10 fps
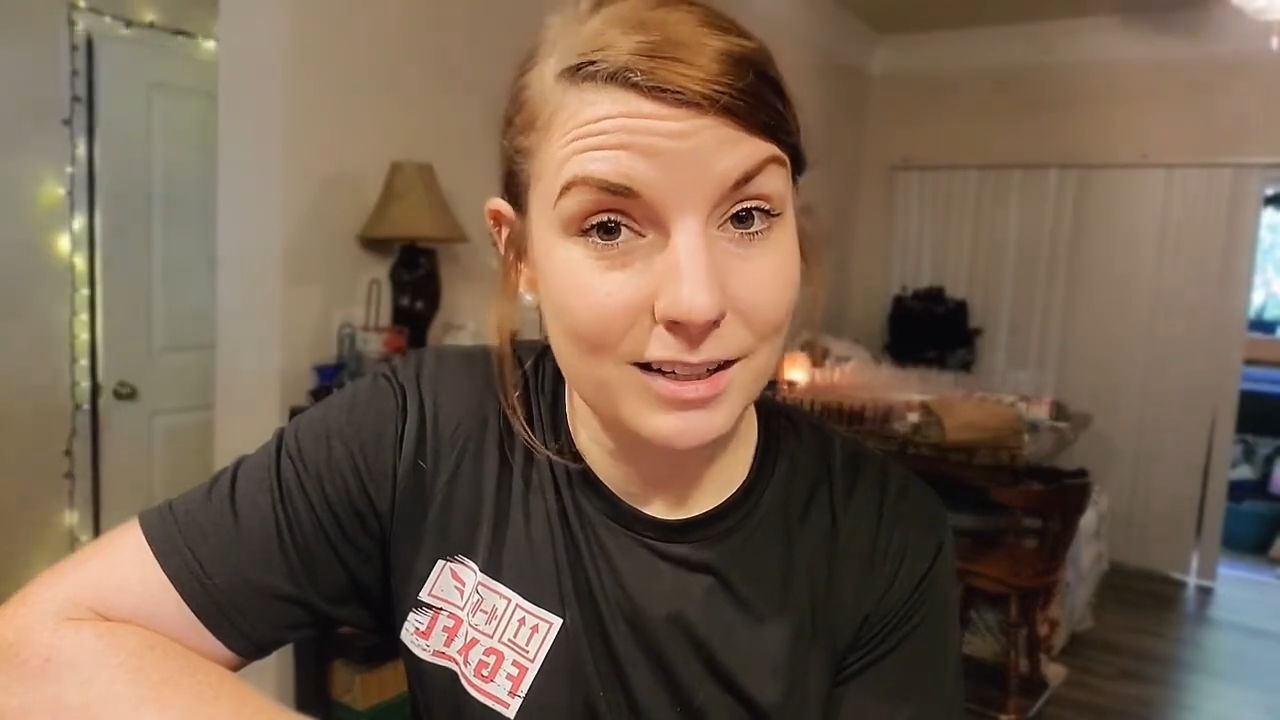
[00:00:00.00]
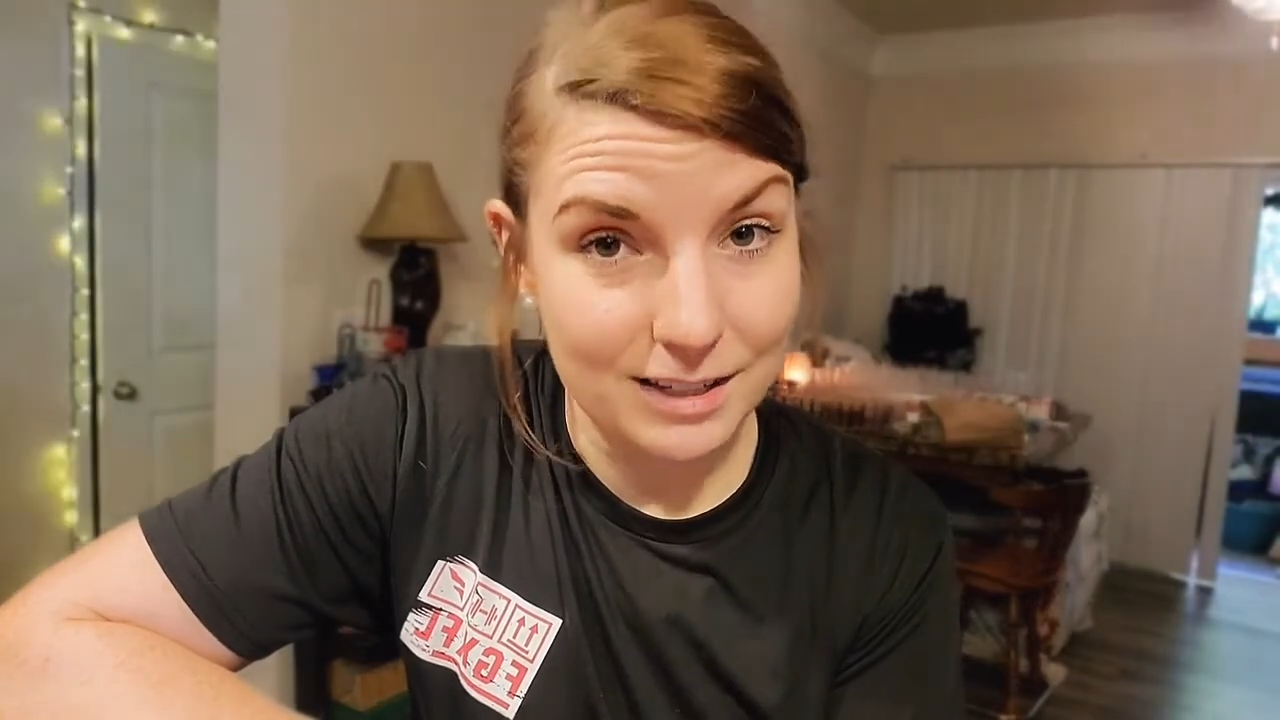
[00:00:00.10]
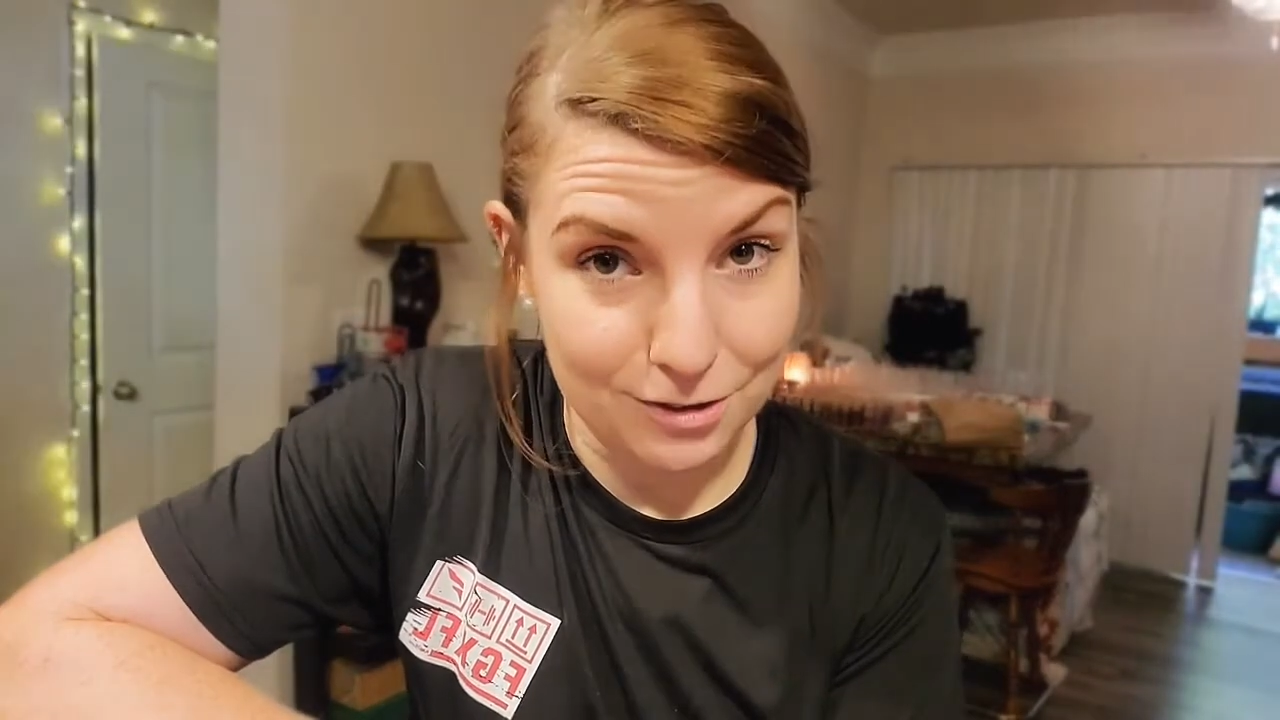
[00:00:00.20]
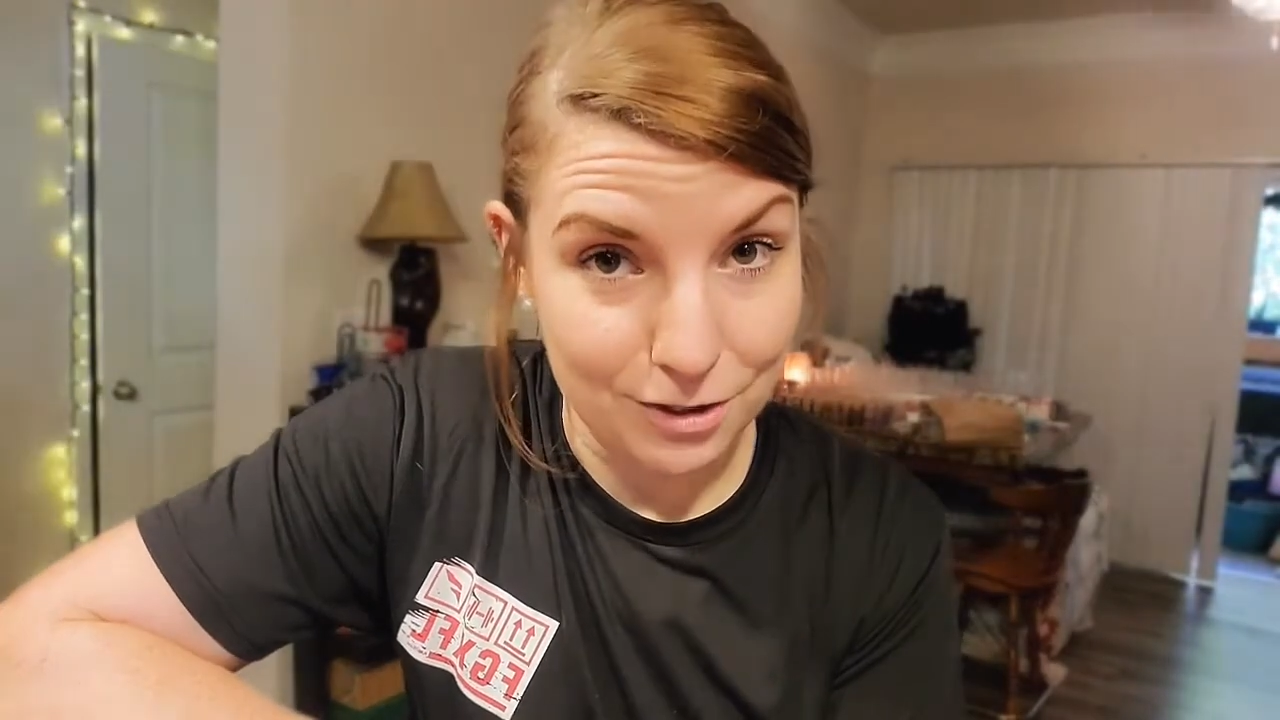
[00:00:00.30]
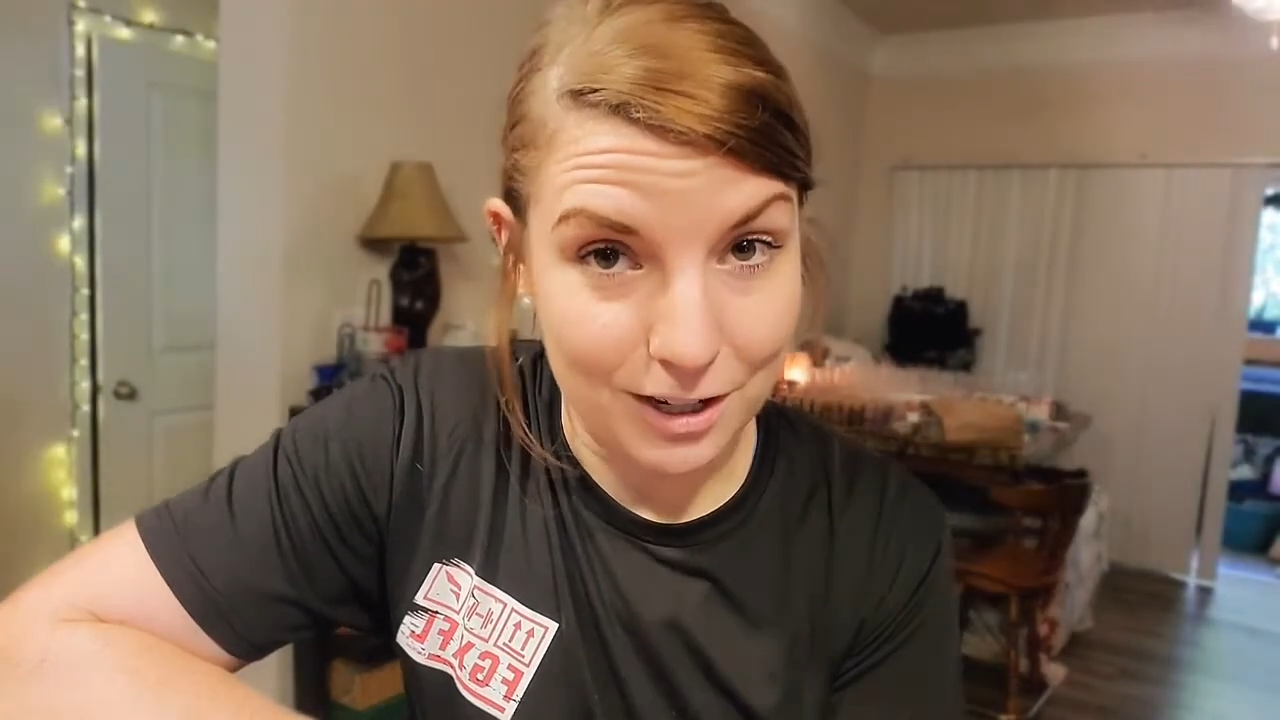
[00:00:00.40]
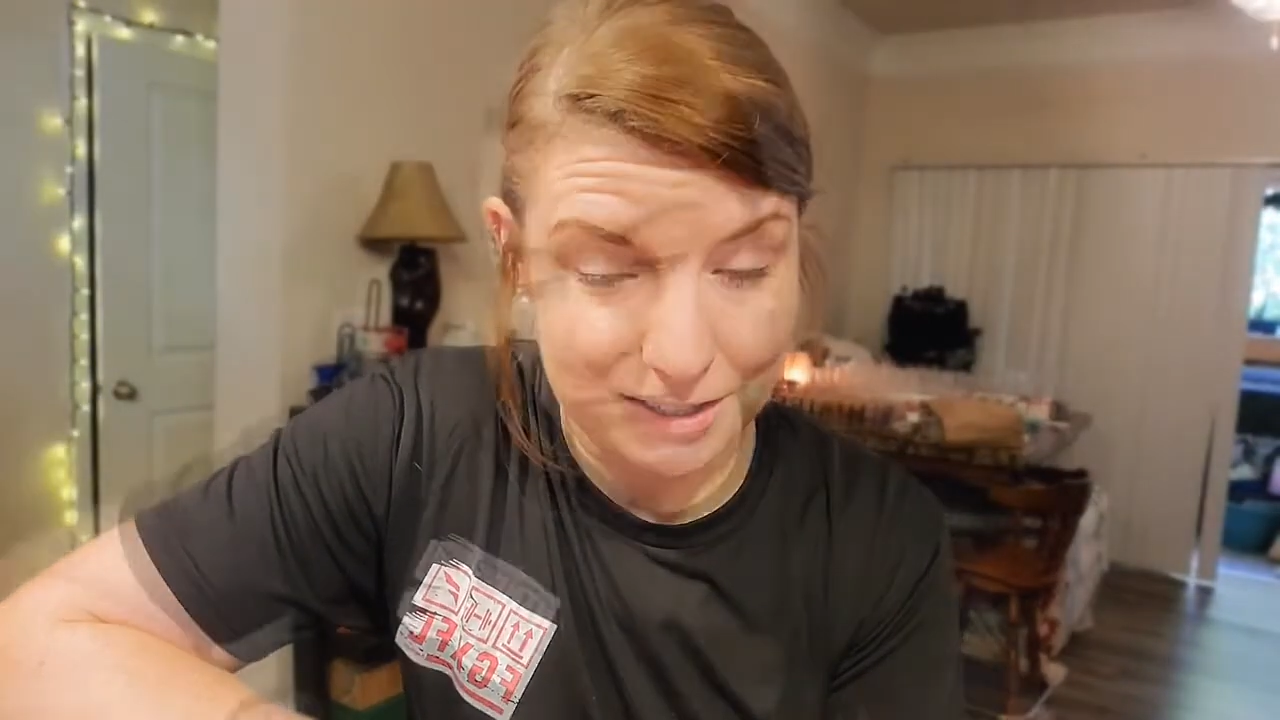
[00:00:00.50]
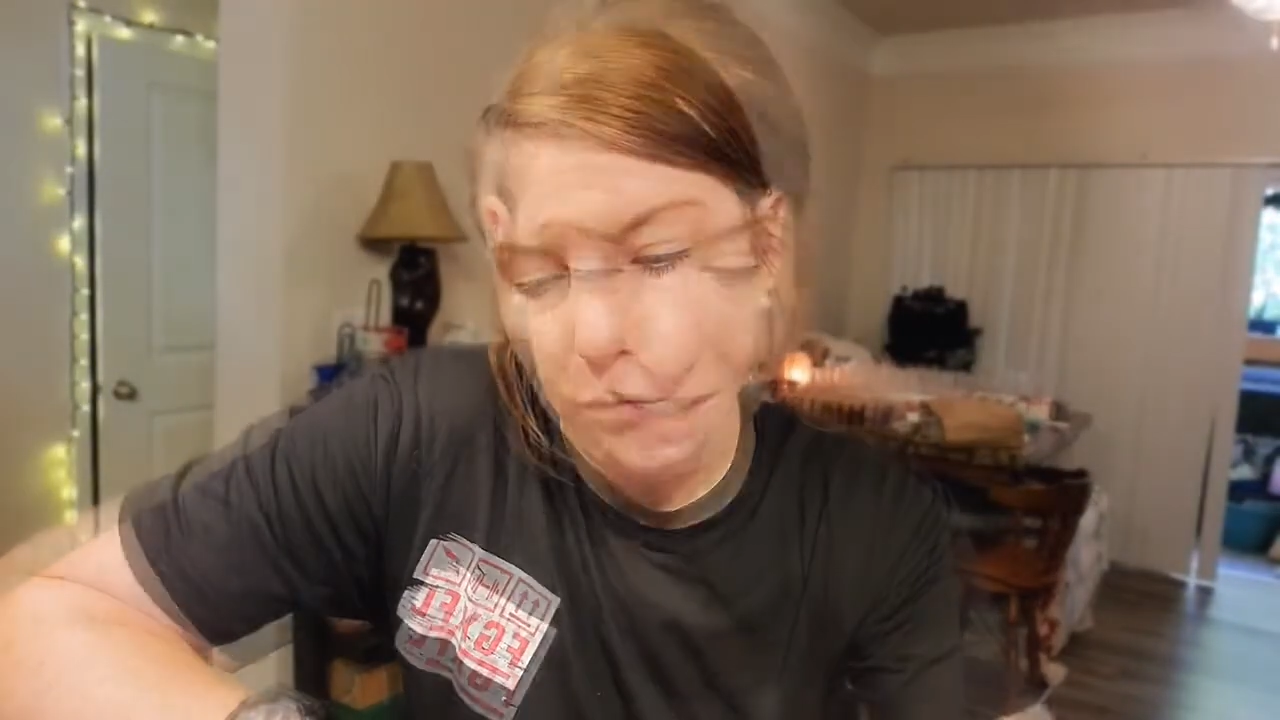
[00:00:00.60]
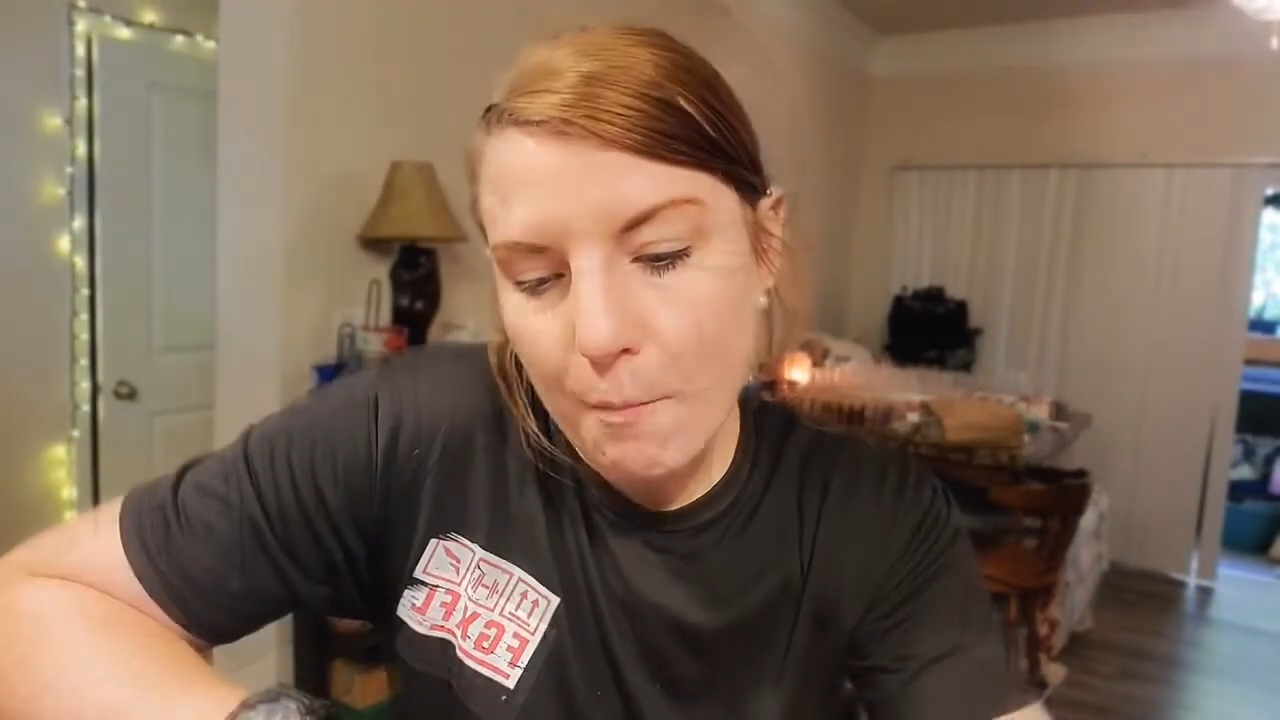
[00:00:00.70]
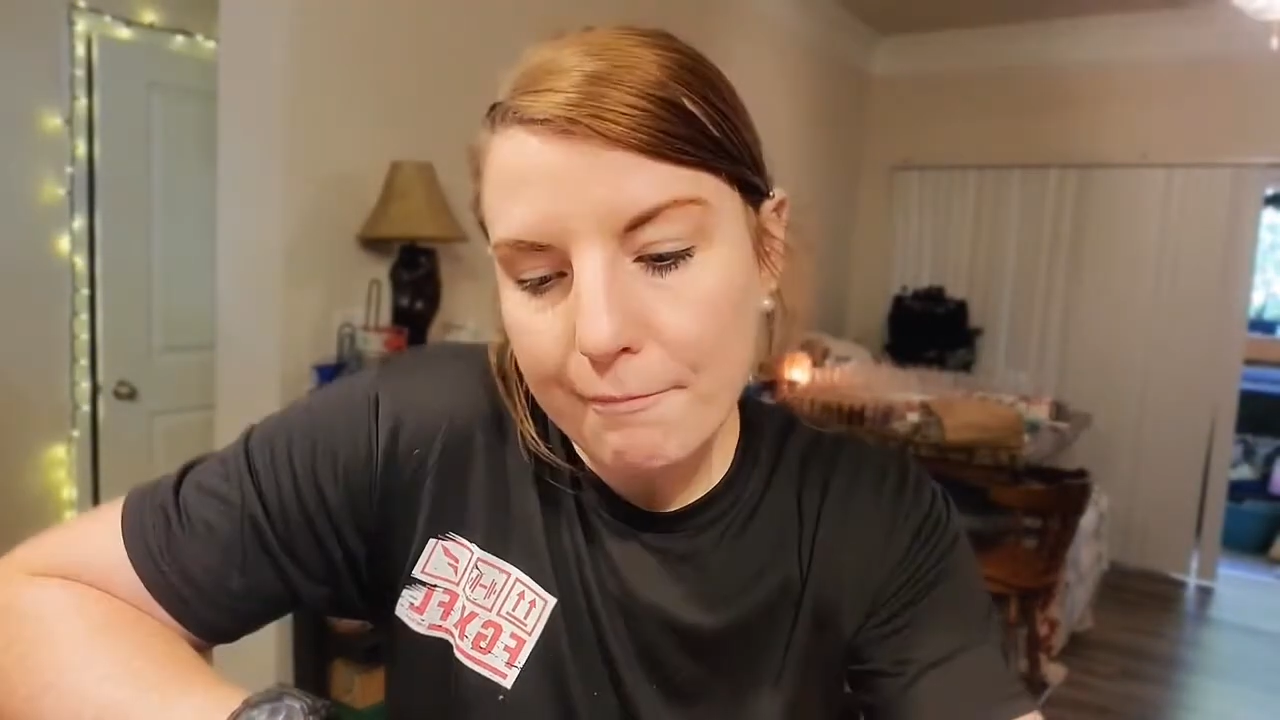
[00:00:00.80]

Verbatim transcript: it's not.